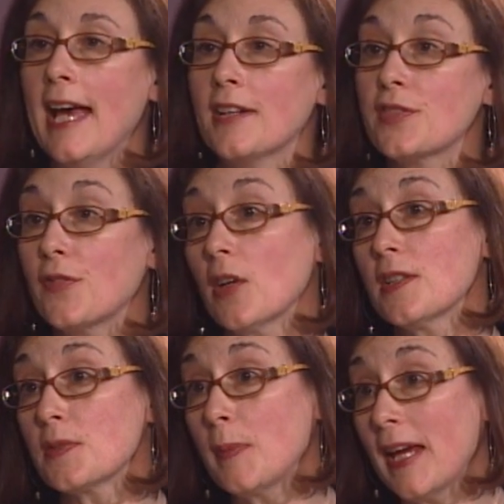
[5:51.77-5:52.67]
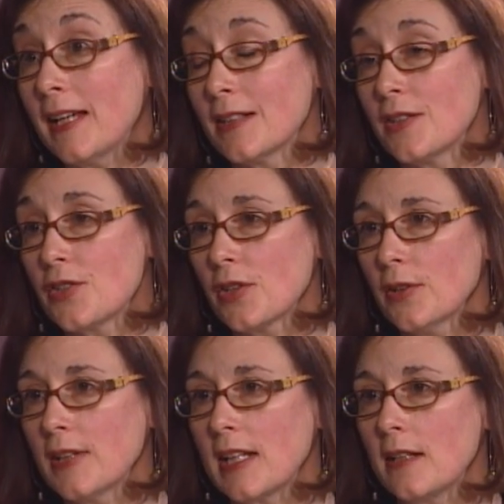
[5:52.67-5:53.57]
And as far as paying an
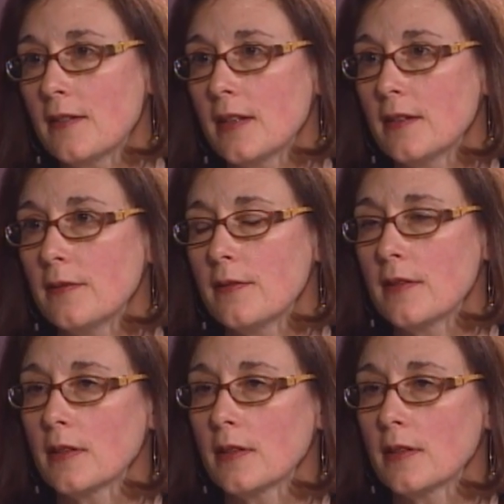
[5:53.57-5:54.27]
attorney, the,